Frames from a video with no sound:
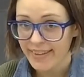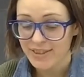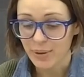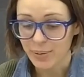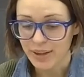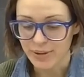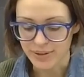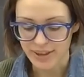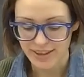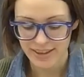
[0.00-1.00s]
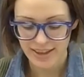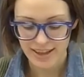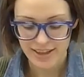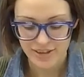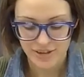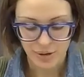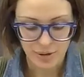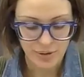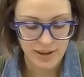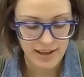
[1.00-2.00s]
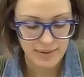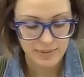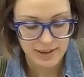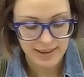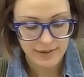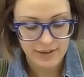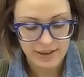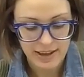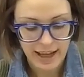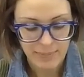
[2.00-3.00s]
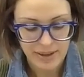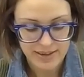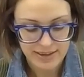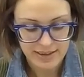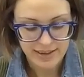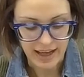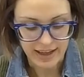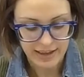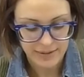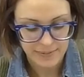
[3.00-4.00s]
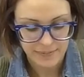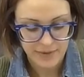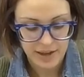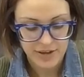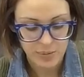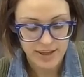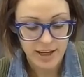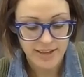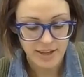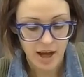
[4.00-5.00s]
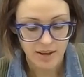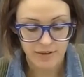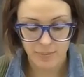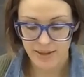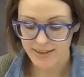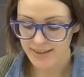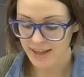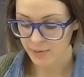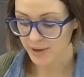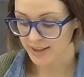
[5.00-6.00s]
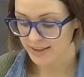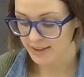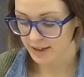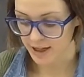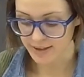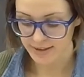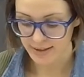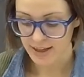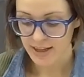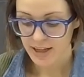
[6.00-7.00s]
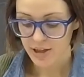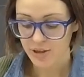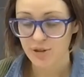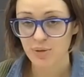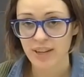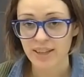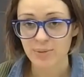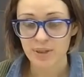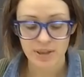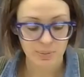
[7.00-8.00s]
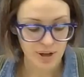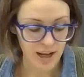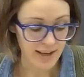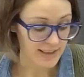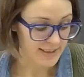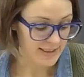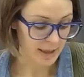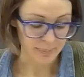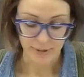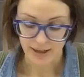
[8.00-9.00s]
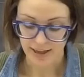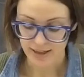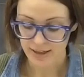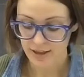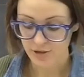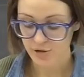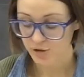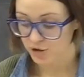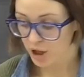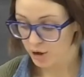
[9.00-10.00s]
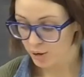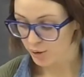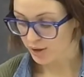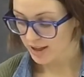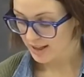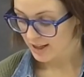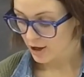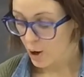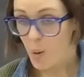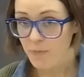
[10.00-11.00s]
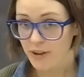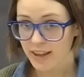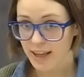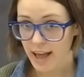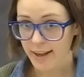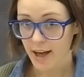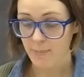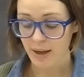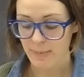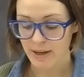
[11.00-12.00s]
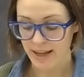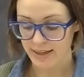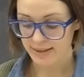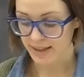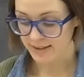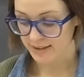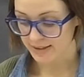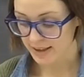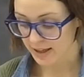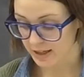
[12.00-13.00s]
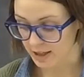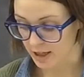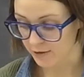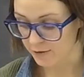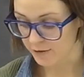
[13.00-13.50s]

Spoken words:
So cute. So leave your little hat pieces aside. So we cut all of the pieces that we need to cut. So next we're gonna work on assembling. So hopefully I cut my banana slices thick enough.